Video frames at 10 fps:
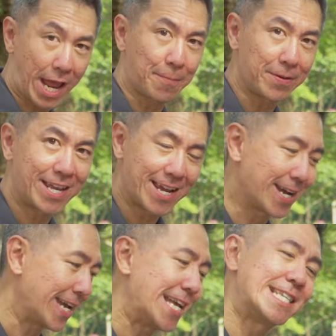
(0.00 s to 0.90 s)
happened
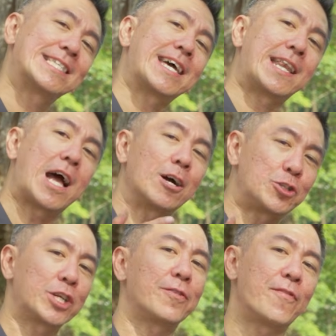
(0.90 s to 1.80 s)
here is that our
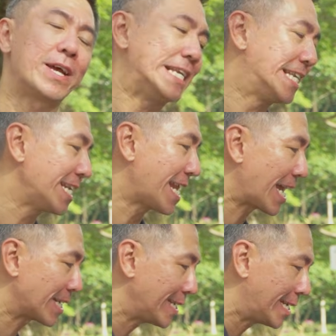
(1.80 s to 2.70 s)
chicken friend didn't
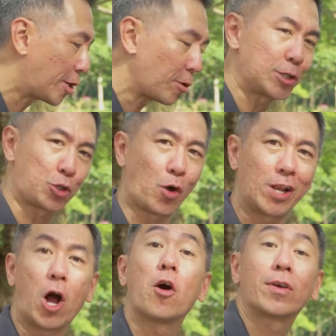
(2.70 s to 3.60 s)
actually go to
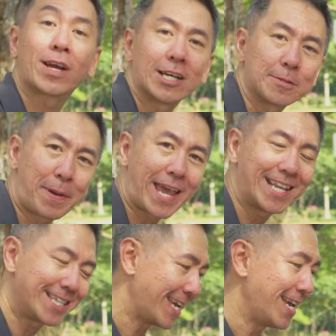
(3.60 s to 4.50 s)
toilet on the car's
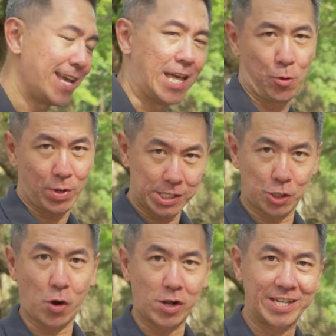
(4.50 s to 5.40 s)
paint, it went to
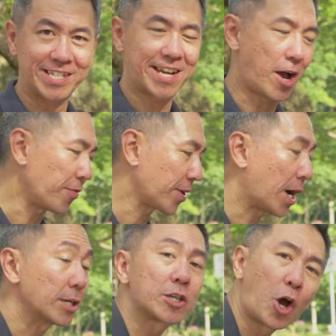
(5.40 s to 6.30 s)
toilet on the
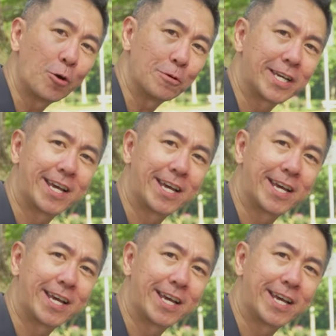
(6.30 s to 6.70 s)
car's coat.